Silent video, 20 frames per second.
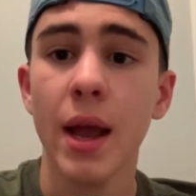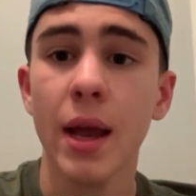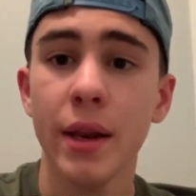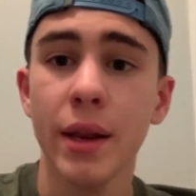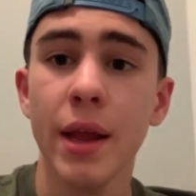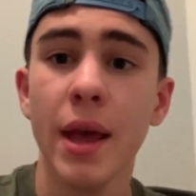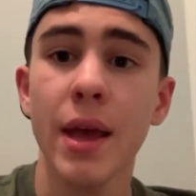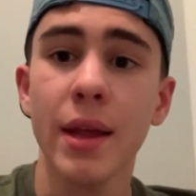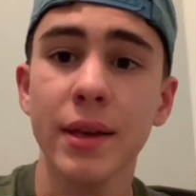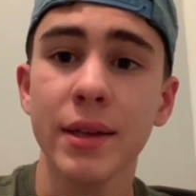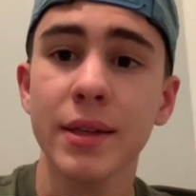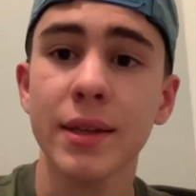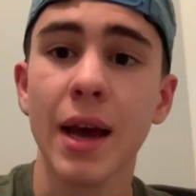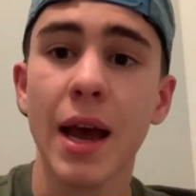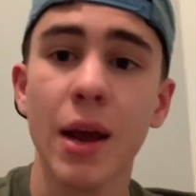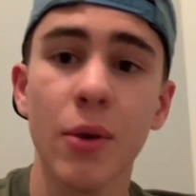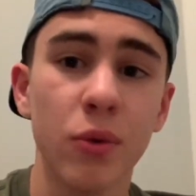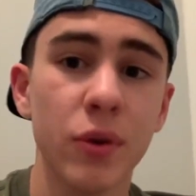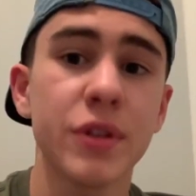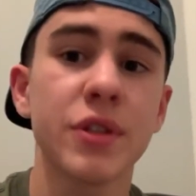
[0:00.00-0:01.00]
And I
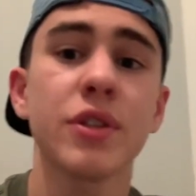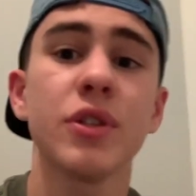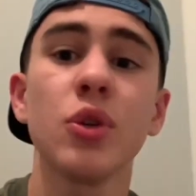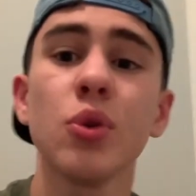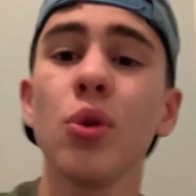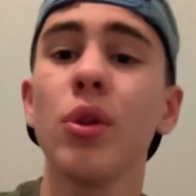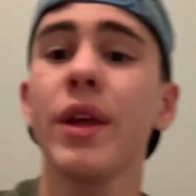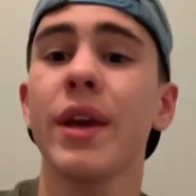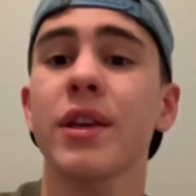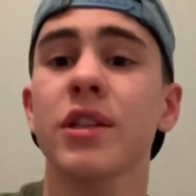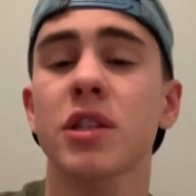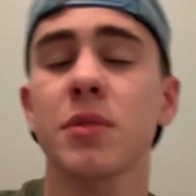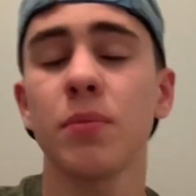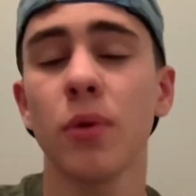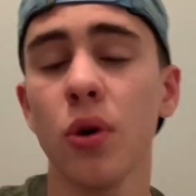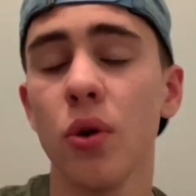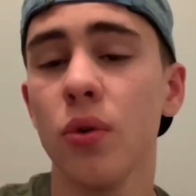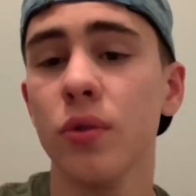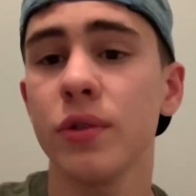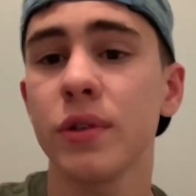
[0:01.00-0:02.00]
was newly
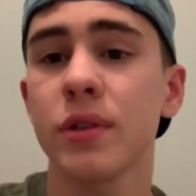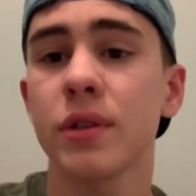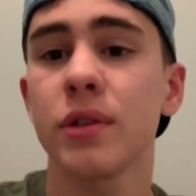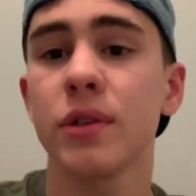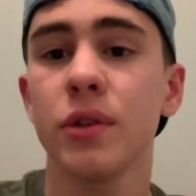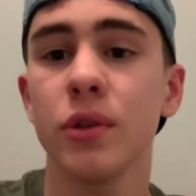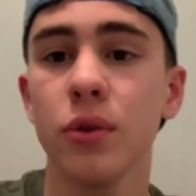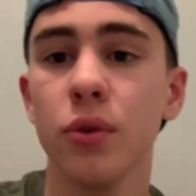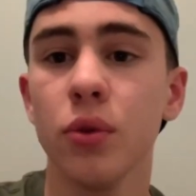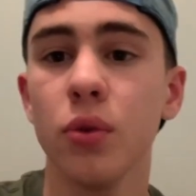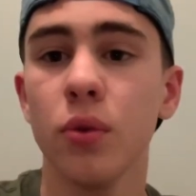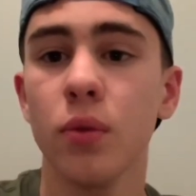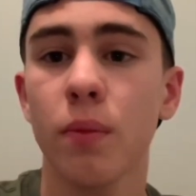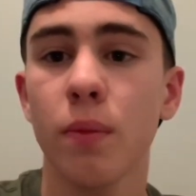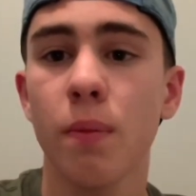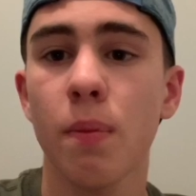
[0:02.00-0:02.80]
exposed to